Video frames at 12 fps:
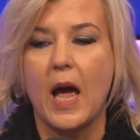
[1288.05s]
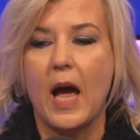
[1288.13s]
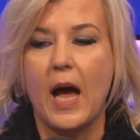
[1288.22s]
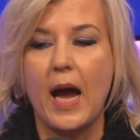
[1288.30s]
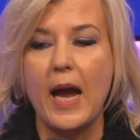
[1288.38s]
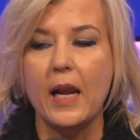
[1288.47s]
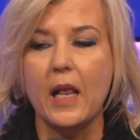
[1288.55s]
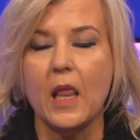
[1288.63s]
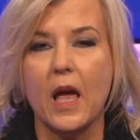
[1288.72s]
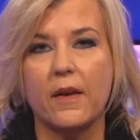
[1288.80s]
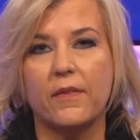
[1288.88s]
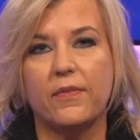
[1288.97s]
I had a
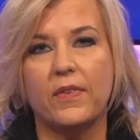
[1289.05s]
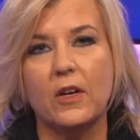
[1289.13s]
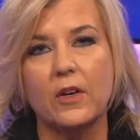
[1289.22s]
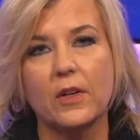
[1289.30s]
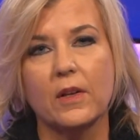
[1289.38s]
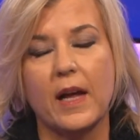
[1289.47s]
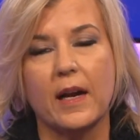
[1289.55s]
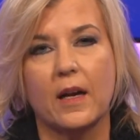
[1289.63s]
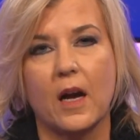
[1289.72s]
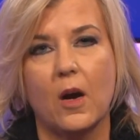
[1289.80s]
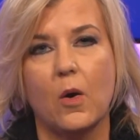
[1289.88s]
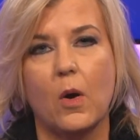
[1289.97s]
lot of fear to let
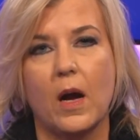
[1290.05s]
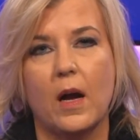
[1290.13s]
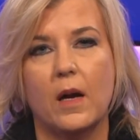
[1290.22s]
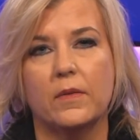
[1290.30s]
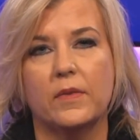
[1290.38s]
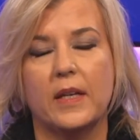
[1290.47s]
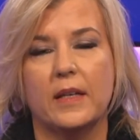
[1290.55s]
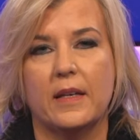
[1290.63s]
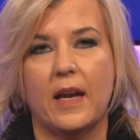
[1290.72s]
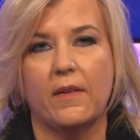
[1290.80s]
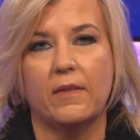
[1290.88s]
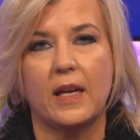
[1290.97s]
go of in
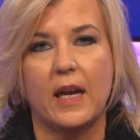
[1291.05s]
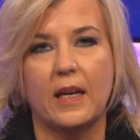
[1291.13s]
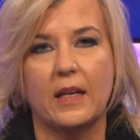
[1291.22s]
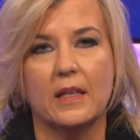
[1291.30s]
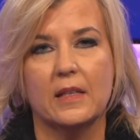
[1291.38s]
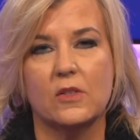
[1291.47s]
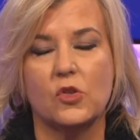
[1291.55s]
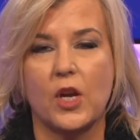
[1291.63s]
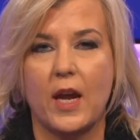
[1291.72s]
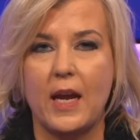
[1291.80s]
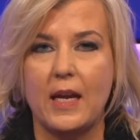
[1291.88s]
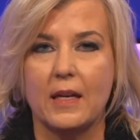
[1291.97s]
navigating this
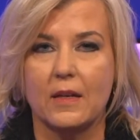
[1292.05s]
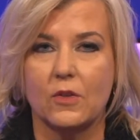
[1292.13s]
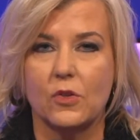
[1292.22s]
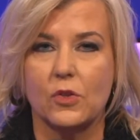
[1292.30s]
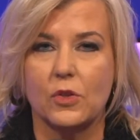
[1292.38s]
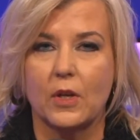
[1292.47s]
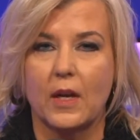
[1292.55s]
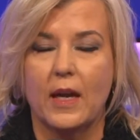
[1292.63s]
change.